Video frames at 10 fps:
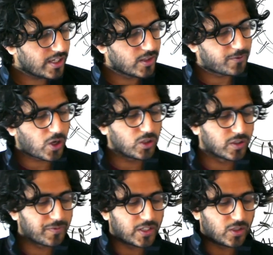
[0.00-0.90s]
in the
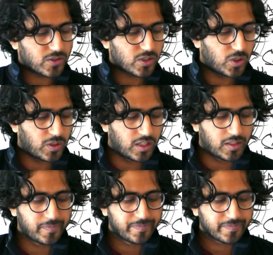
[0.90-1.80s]
following video.
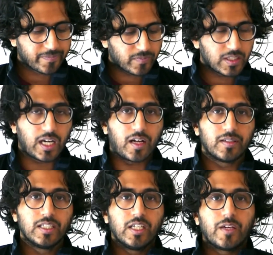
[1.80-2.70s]
So yeah,
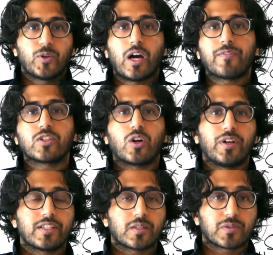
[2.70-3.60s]
if you haven't
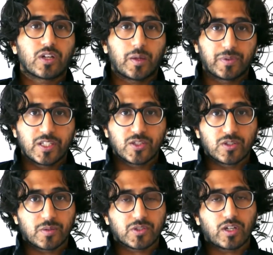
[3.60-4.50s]
already subscribed, please
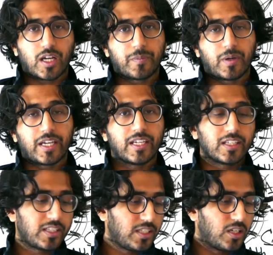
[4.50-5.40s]
do subscribe by
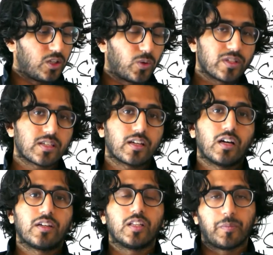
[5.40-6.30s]
hitting the lotus
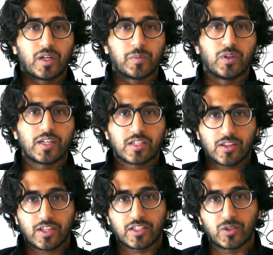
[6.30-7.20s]
icon in the bottom right.
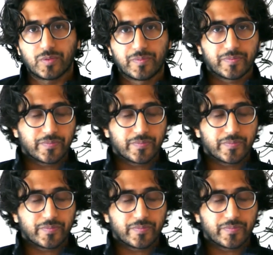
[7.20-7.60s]
Thank you.